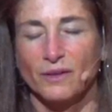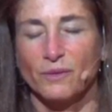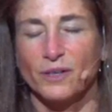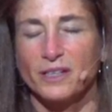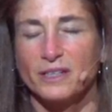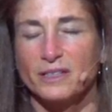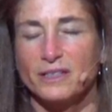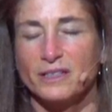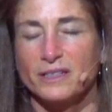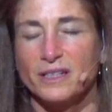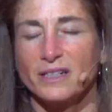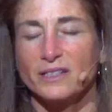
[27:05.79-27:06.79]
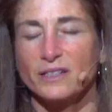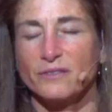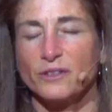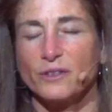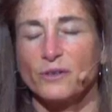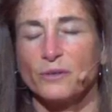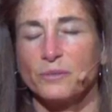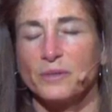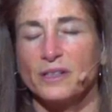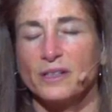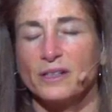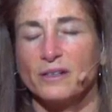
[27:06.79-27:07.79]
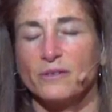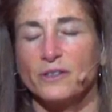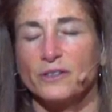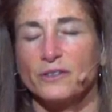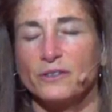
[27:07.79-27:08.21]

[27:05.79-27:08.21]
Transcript: What is the sense of your own being when you're